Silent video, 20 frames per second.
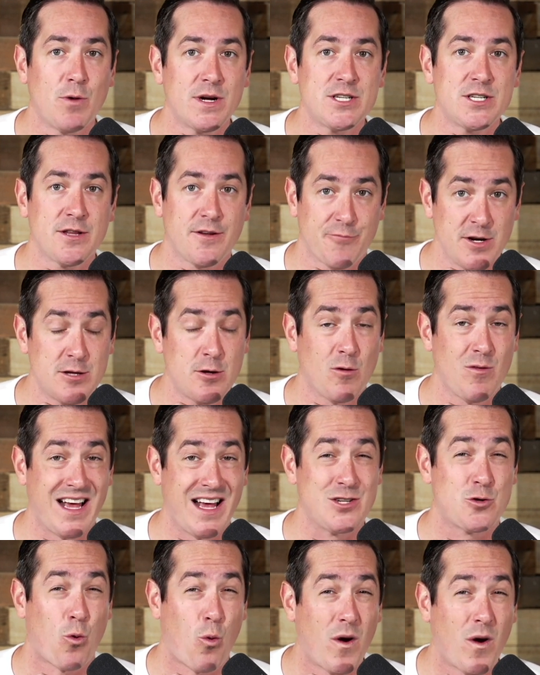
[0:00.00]
went to the free throw
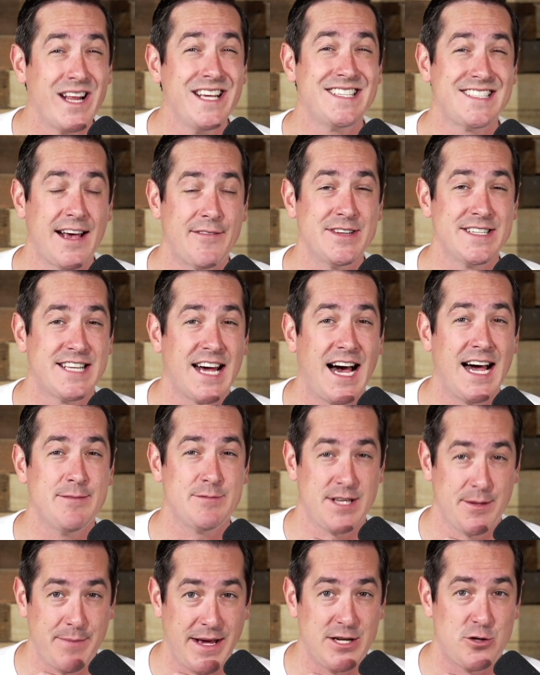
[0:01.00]
line 27
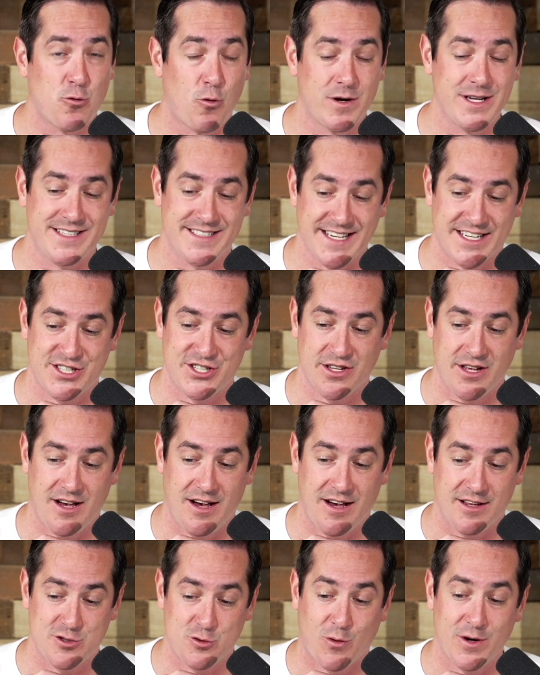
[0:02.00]
times and made 26
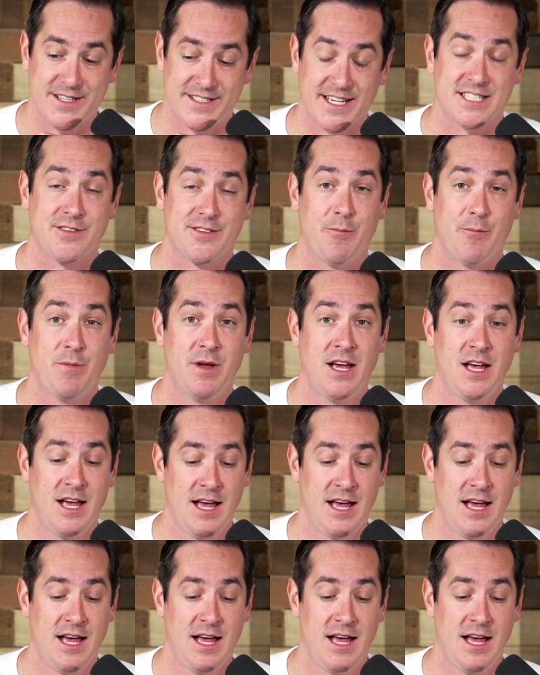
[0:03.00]
of them.